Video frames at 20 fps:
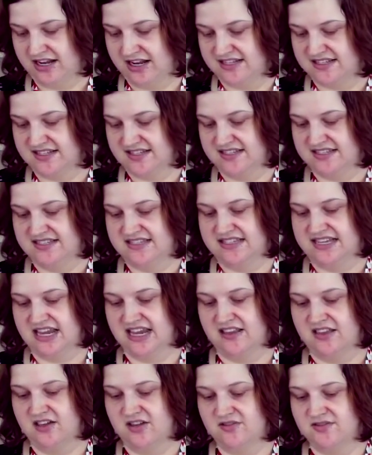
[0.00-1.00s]

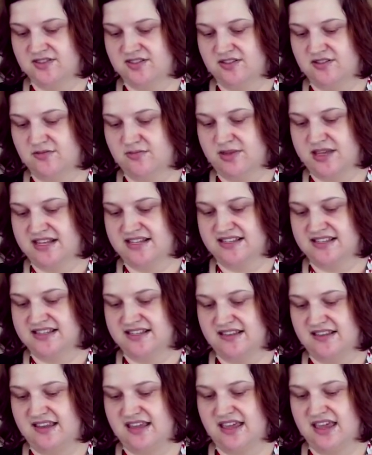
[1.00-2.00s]
stick those two pieces
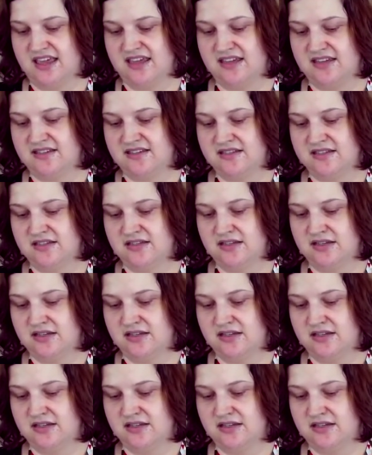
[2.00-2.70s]
in the end.